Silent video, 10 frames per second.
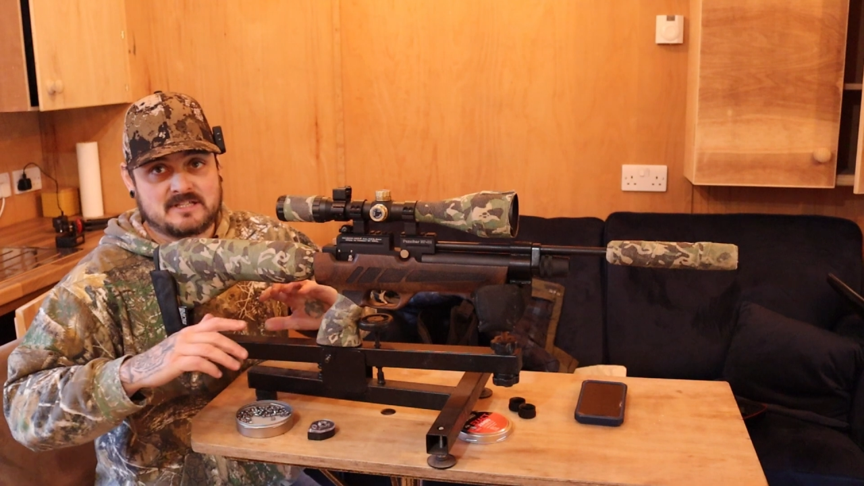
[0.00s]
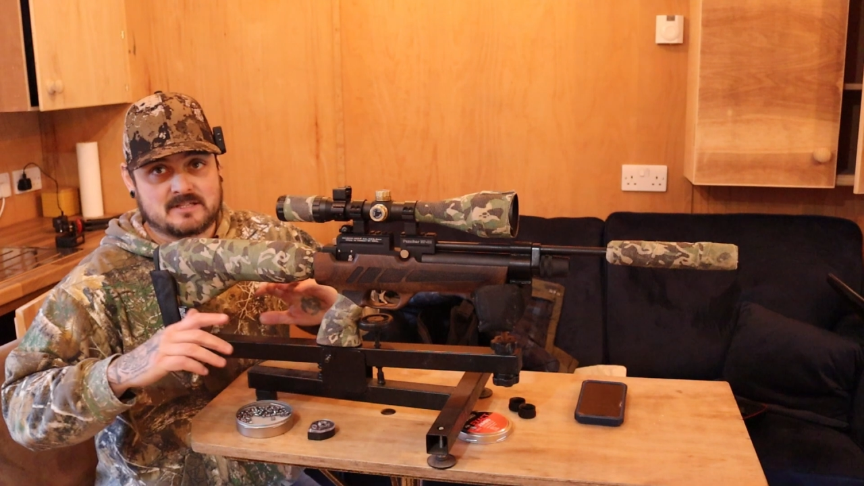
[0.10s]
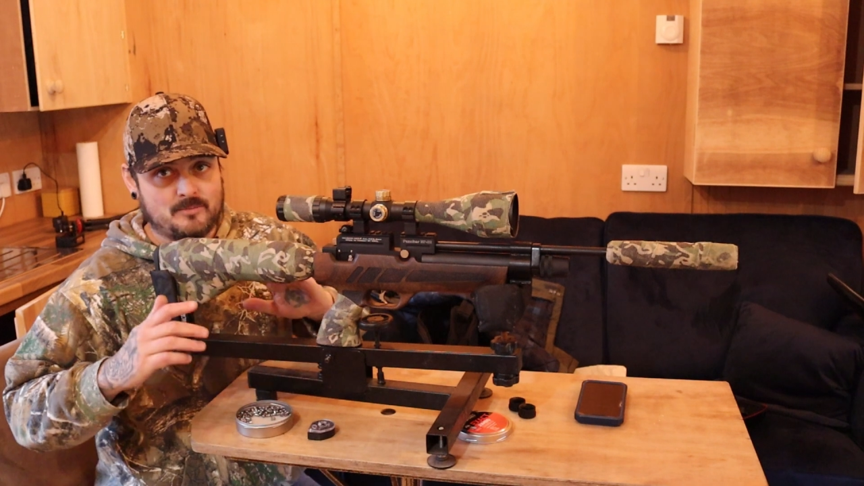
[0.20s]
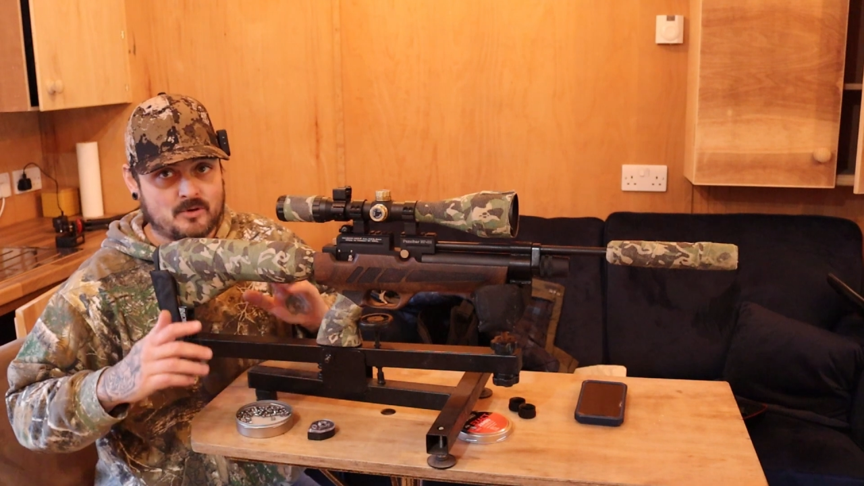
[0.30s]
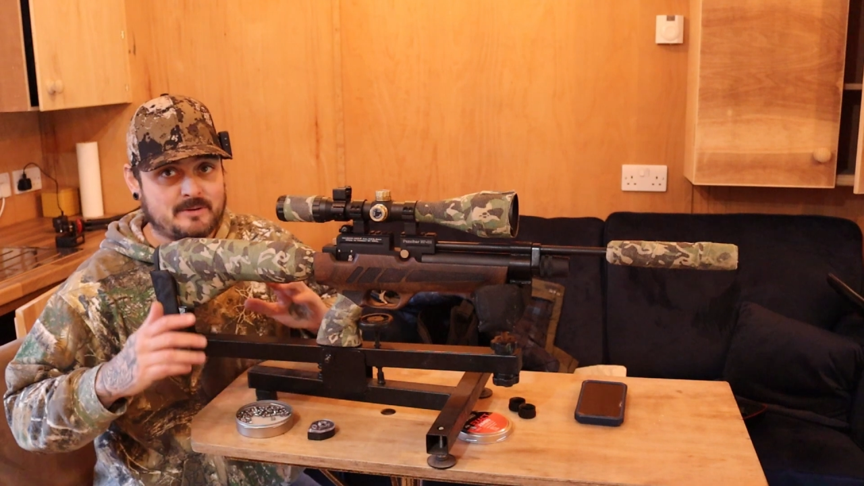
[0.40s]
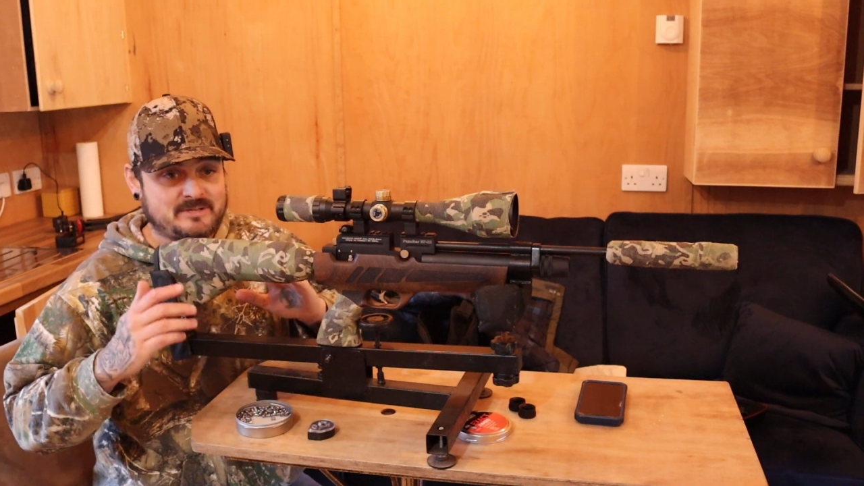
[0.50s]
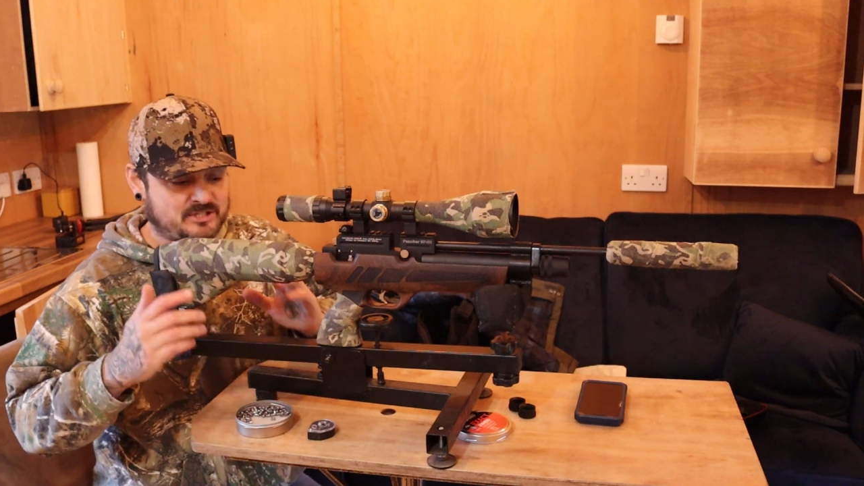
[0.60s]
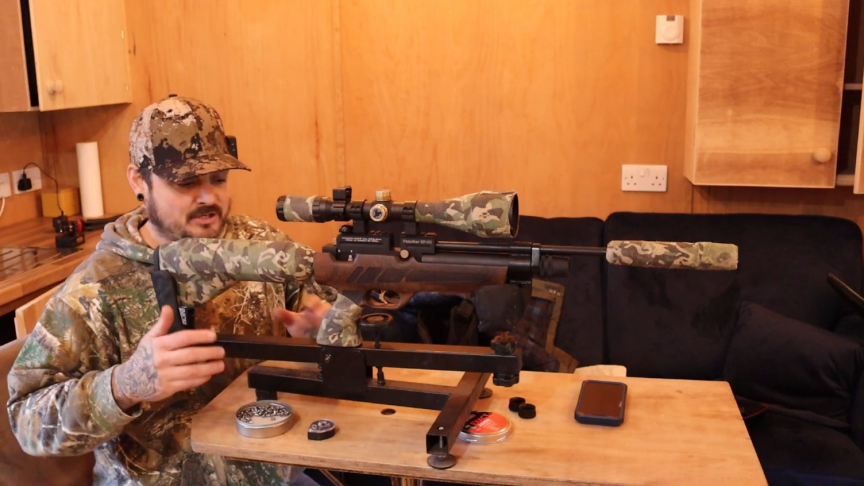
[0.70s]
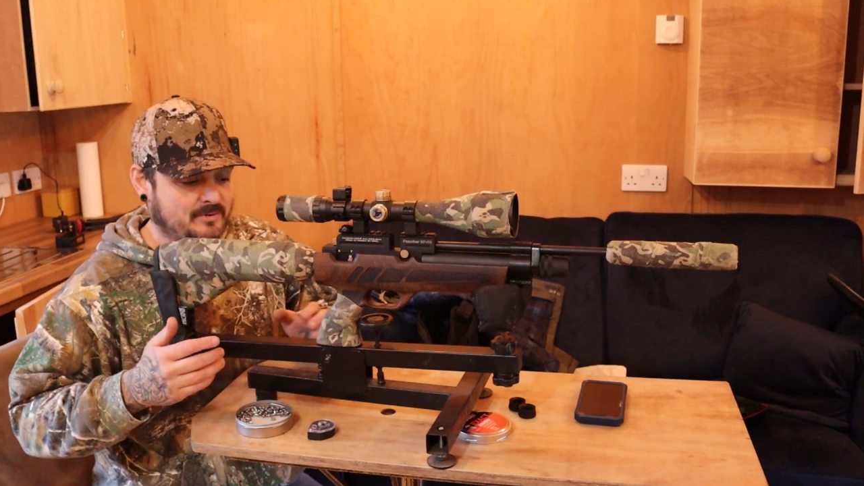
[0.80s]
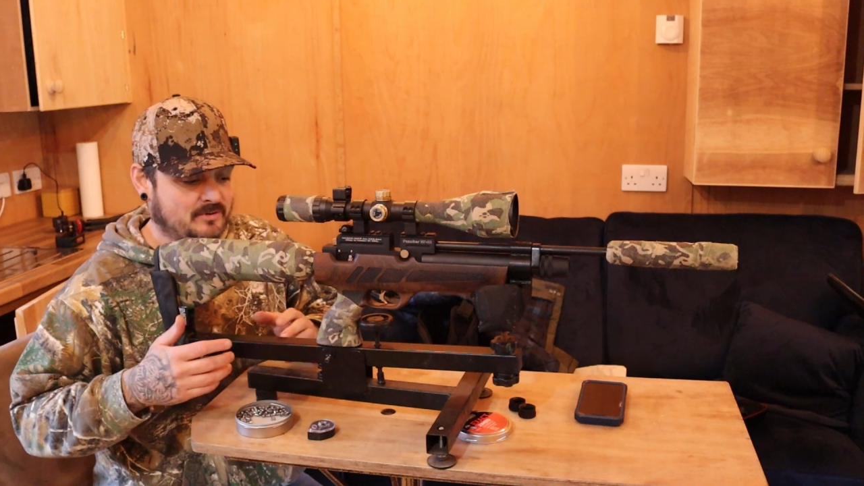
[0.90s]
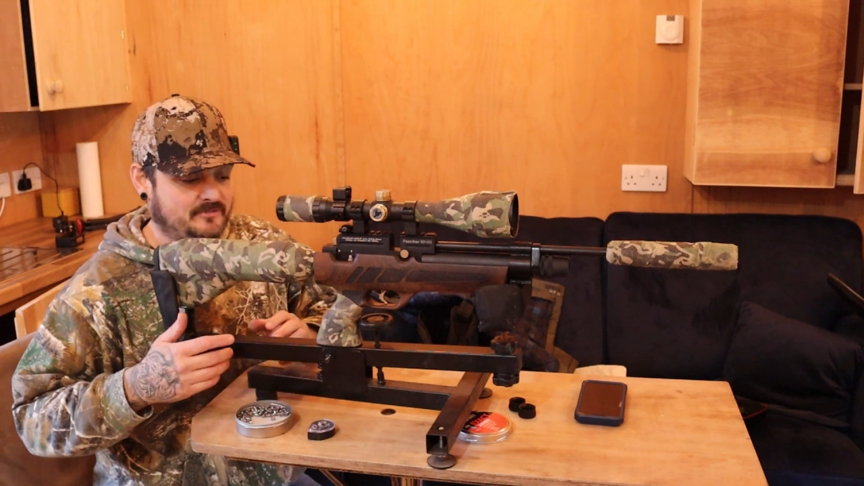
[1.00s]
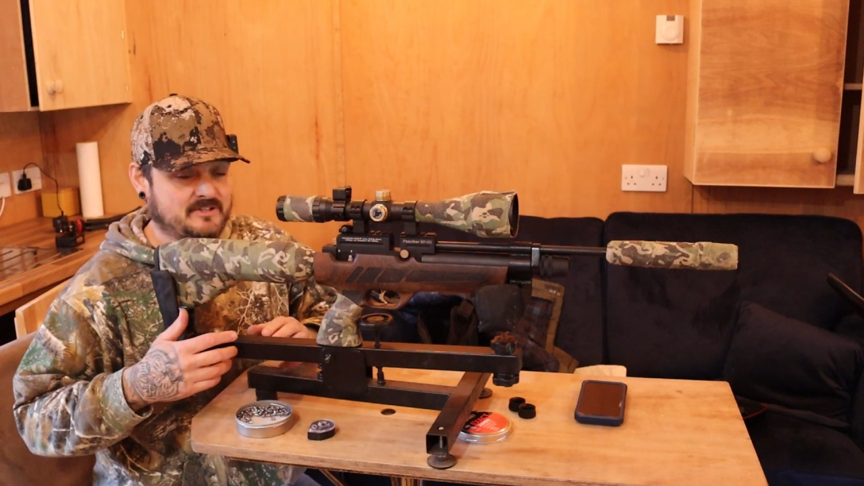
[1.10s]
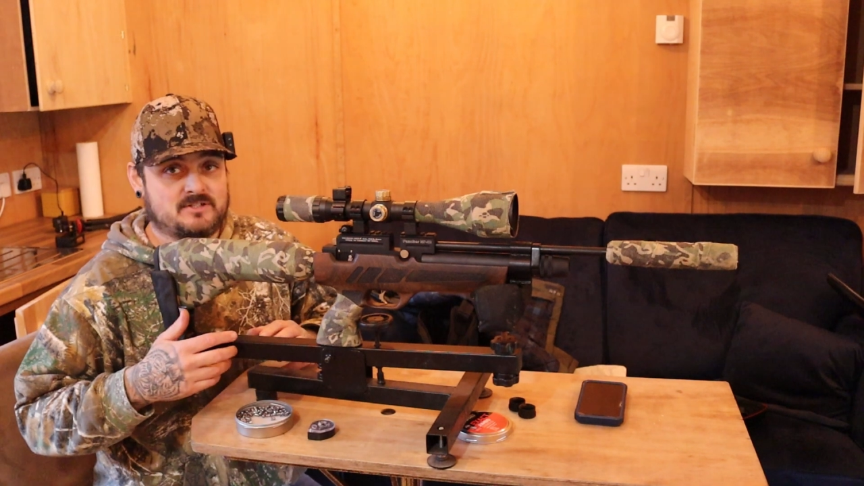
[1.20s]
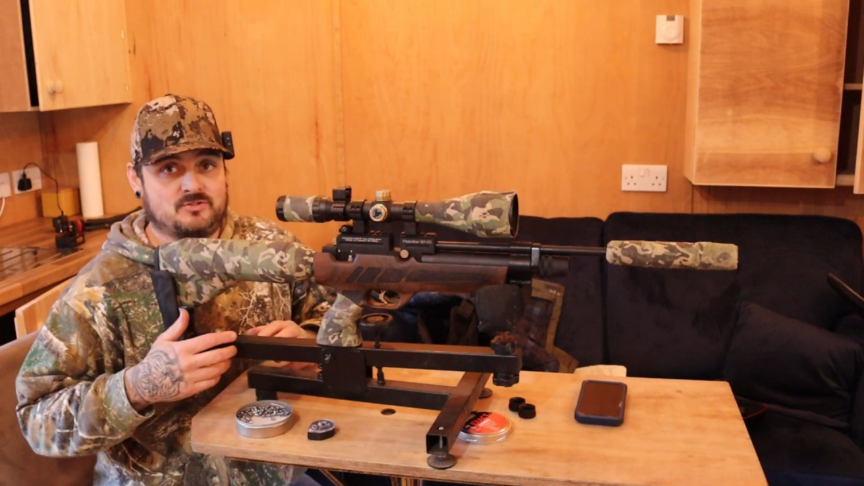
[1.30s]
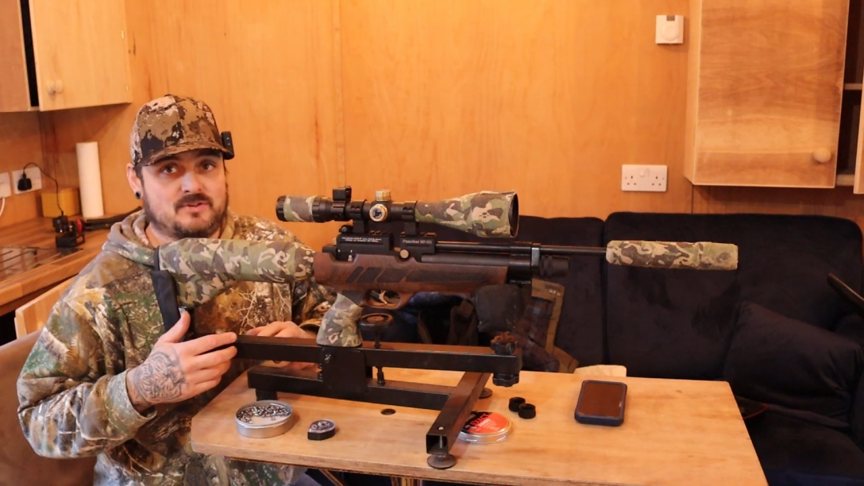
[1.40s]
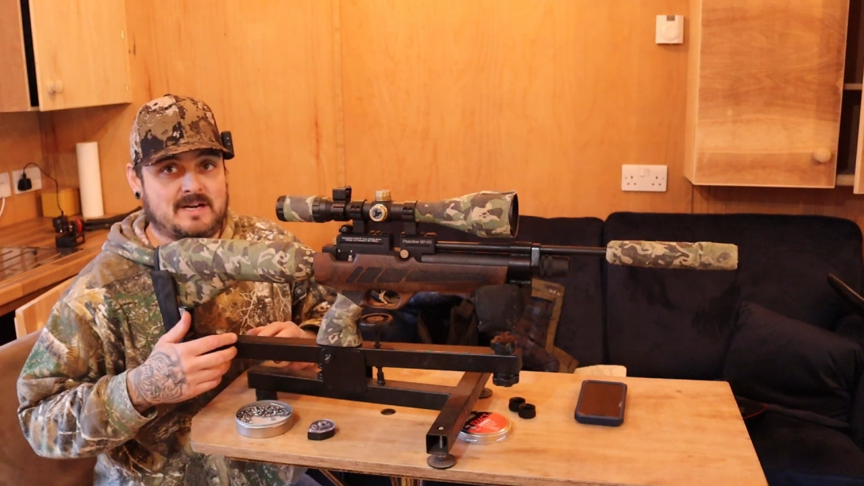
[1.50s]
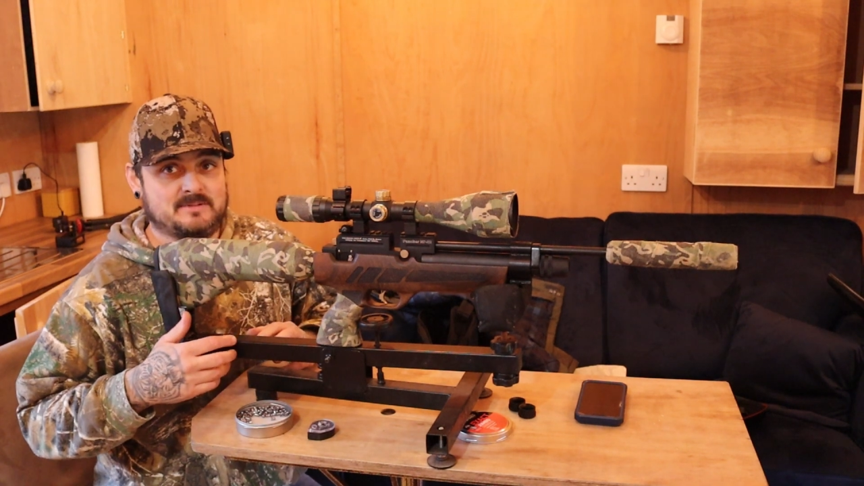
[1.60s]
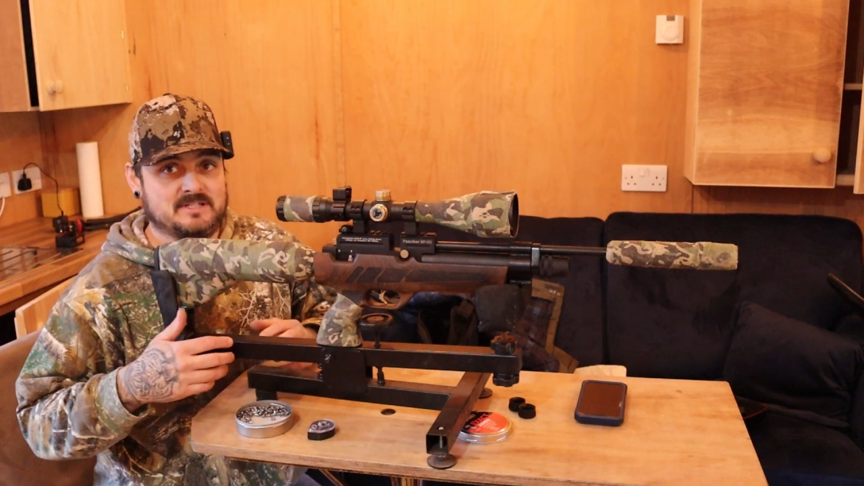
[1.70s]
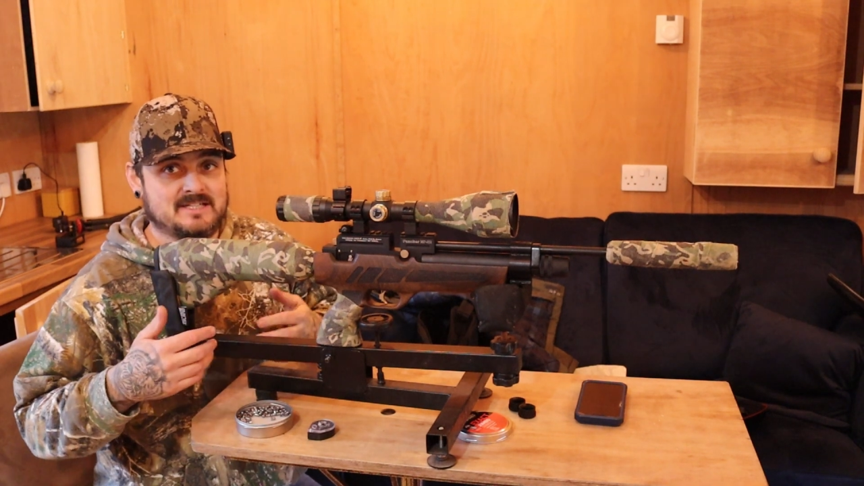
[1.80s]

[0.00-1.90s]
because I'm not going to be shooting off this contraption.